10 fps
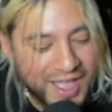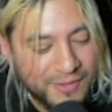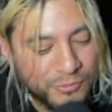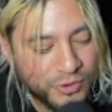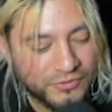
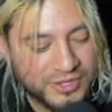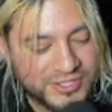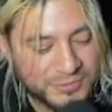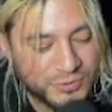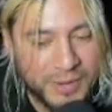Have more
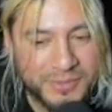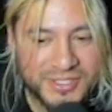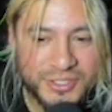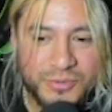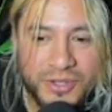subscribers
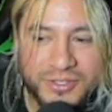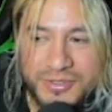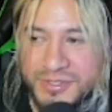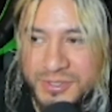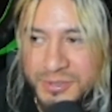than you on
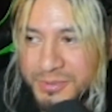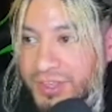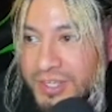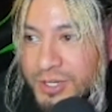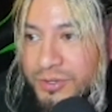YouTube.
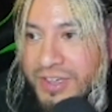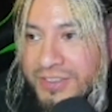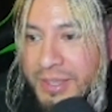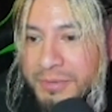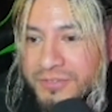You don't even have
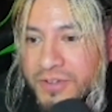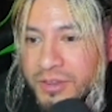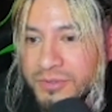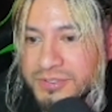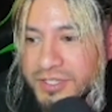that many
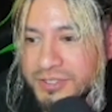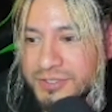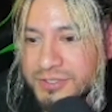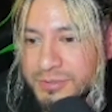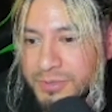followers on
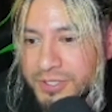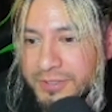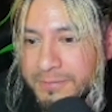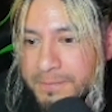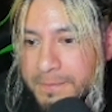YouTube, bro.